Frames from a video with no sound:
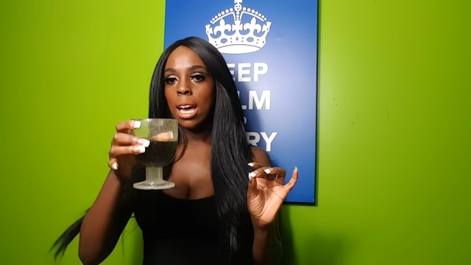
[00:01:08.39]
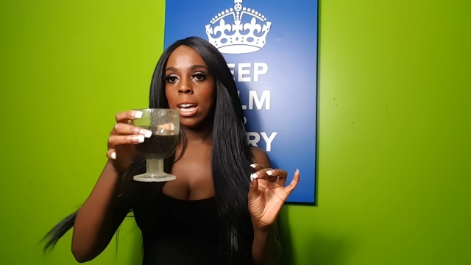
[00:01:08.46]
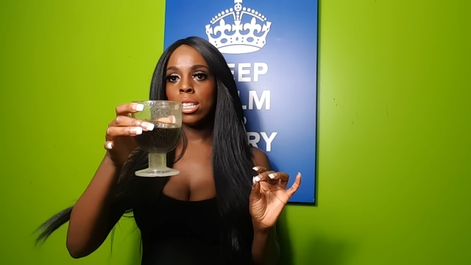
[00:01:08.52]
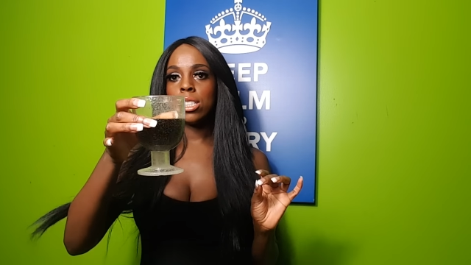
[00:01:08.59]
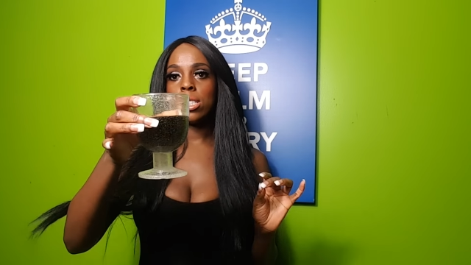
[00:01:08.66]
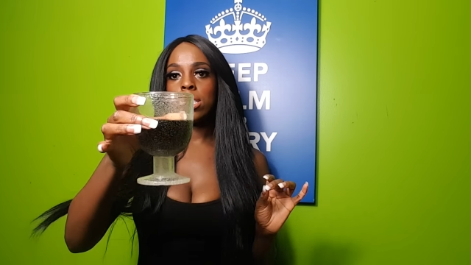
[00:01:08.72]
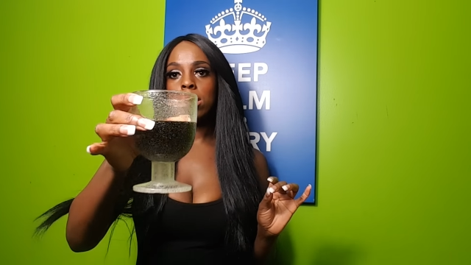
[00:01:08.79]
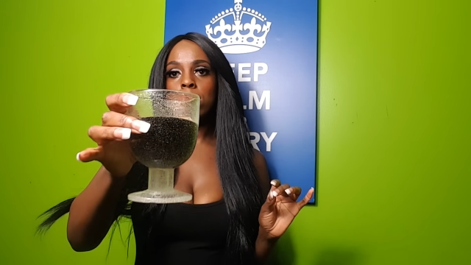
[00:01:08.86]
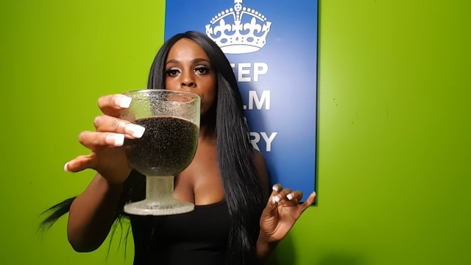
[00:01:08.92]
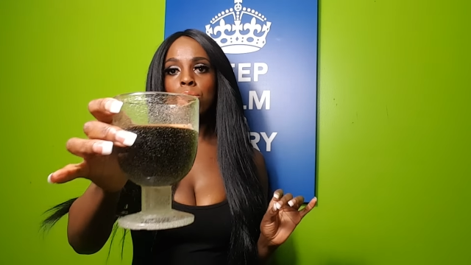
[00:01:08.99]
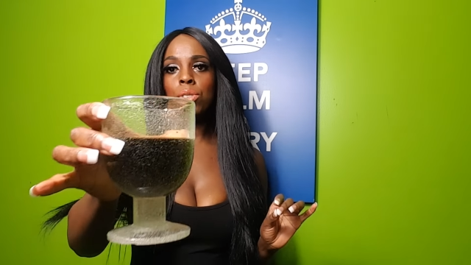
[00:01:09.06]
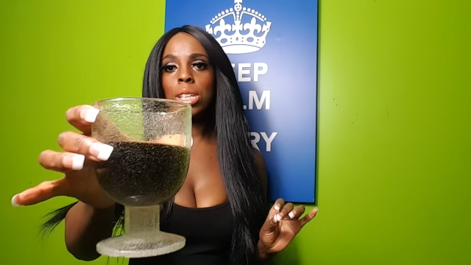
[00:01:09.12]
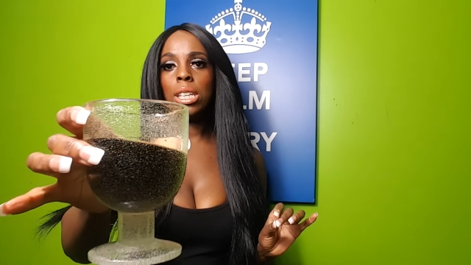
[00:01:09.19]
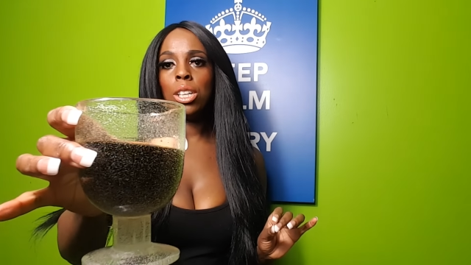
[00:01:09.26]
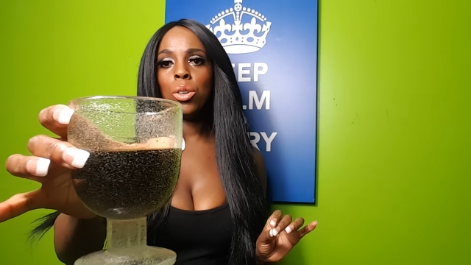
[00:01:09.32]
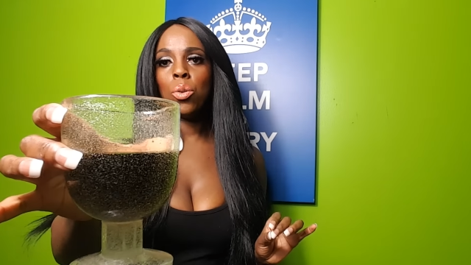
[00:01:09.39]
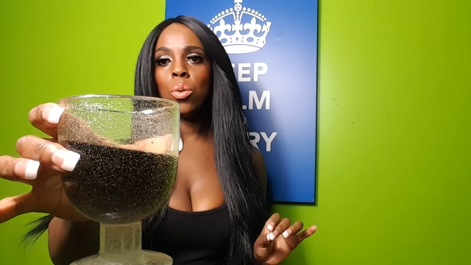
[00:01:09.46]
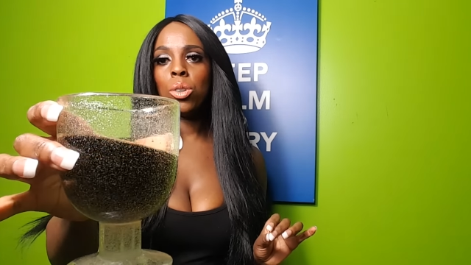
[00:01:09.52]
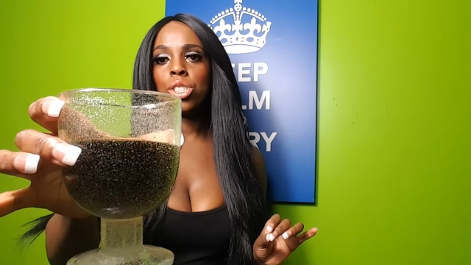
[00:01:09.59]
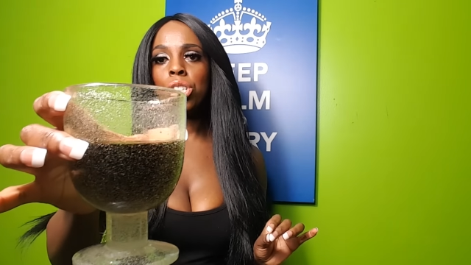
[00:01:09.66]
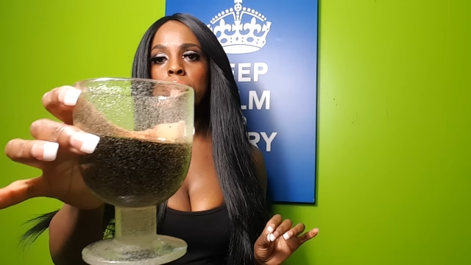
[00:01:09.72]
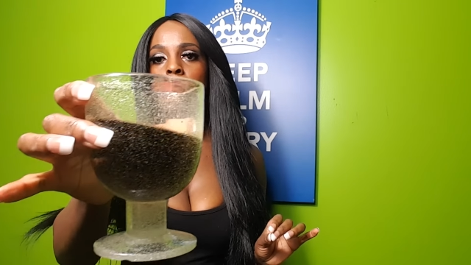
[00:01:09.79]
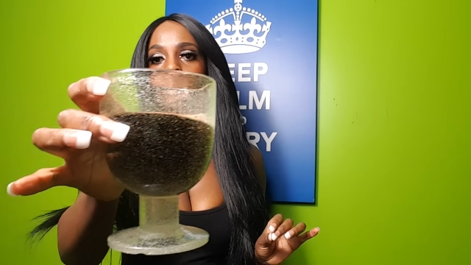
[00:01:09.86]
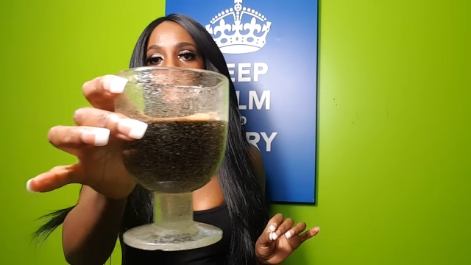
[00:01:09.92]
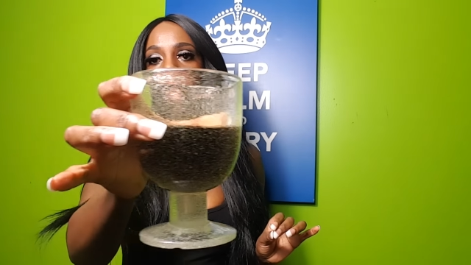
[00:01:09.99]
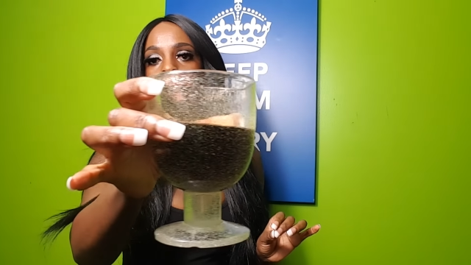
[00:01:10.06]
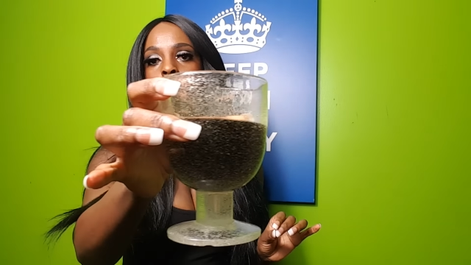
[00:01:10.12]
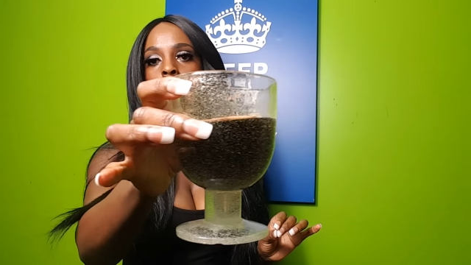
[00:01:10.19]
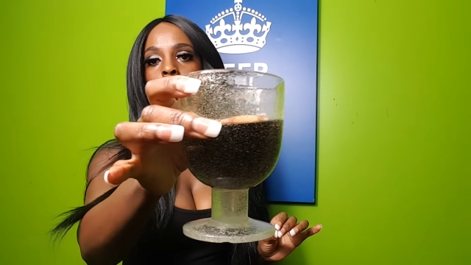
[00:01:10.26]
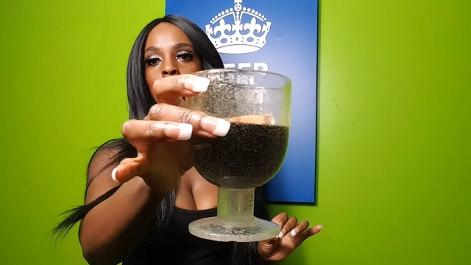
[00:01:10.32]
It's really
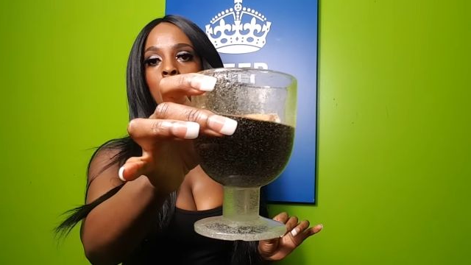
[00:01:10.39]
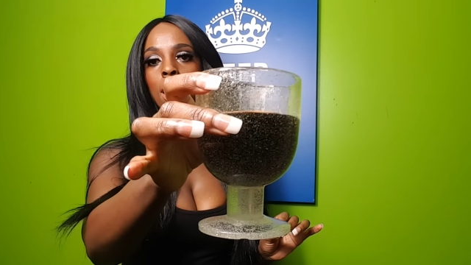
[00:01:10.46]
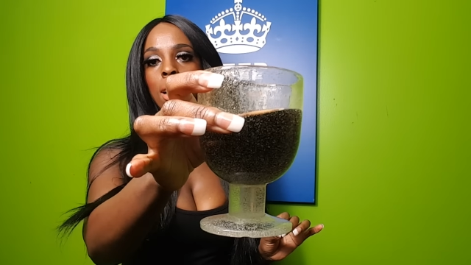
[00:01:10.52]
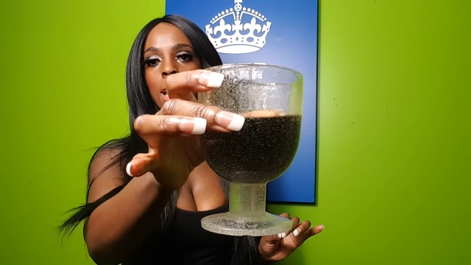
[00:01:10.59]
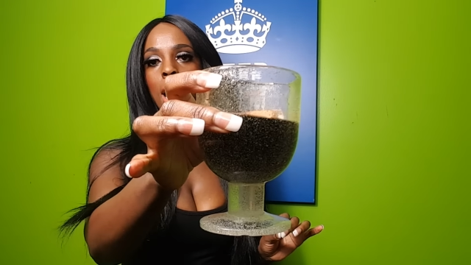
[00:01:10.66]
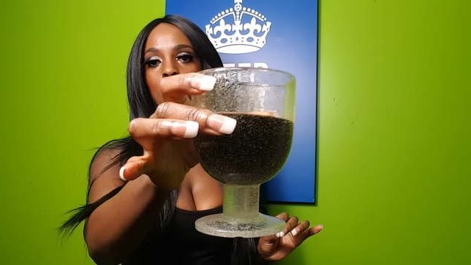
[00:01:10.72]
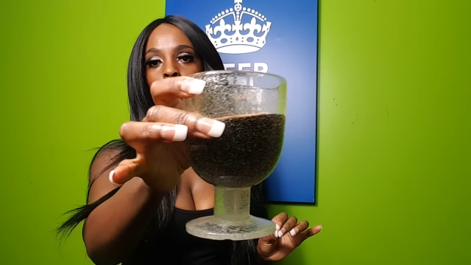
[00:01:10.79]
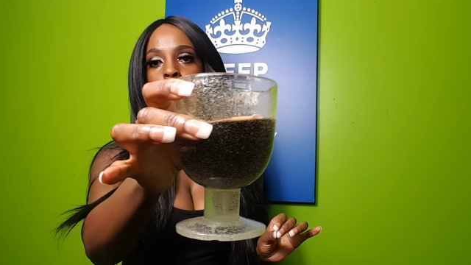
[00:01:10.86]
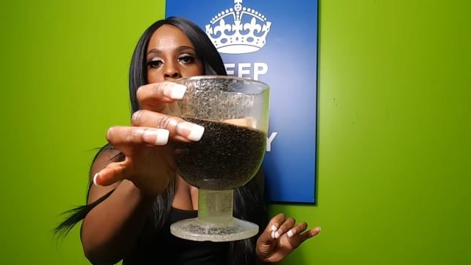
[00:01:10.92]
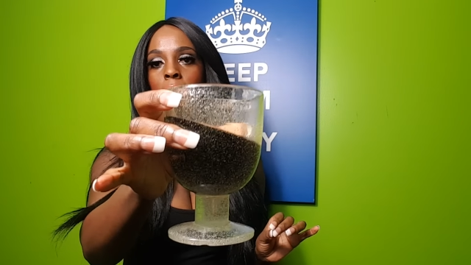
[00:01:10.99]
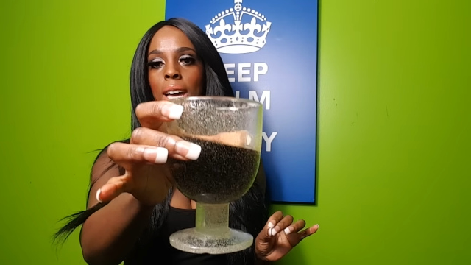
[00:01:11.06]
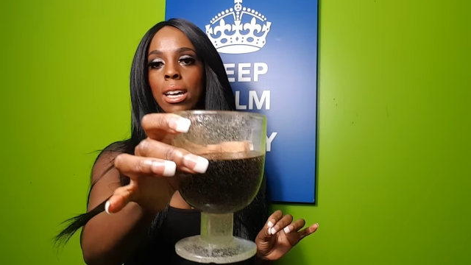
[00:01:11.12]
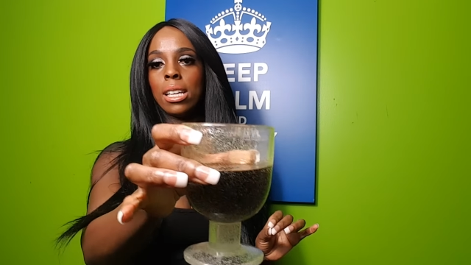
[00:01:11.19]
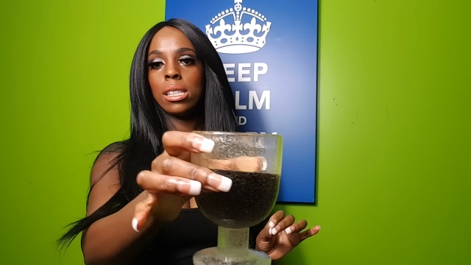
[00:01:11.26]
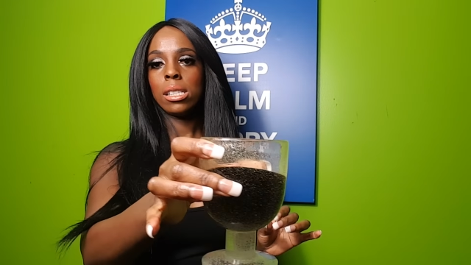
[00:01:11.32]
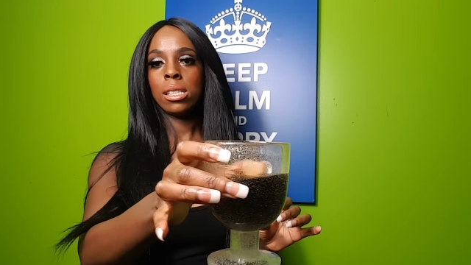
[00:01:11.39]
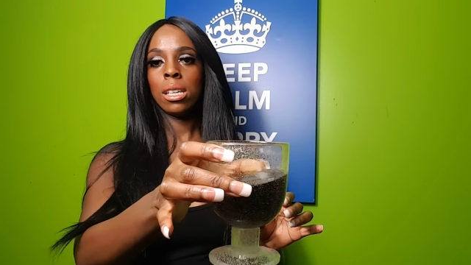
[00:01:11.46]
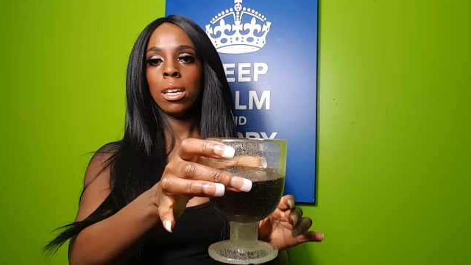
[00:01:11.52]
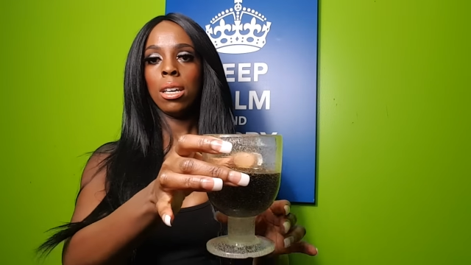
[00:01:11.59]
gorgeous, however that gets